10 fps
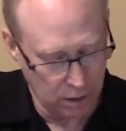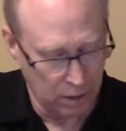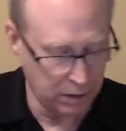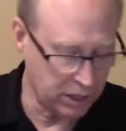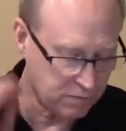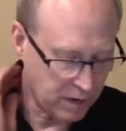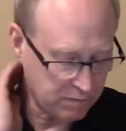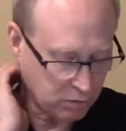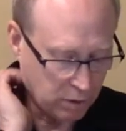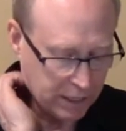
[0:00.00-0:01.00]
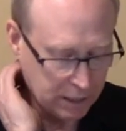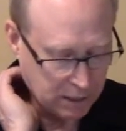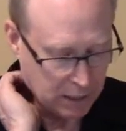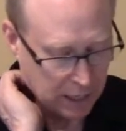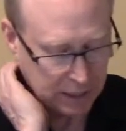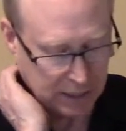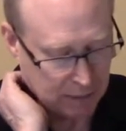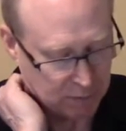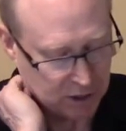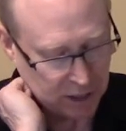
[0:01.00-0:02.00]
the S520 does not
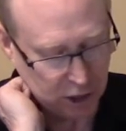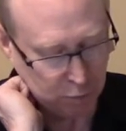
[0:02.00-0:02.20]
attempt to teach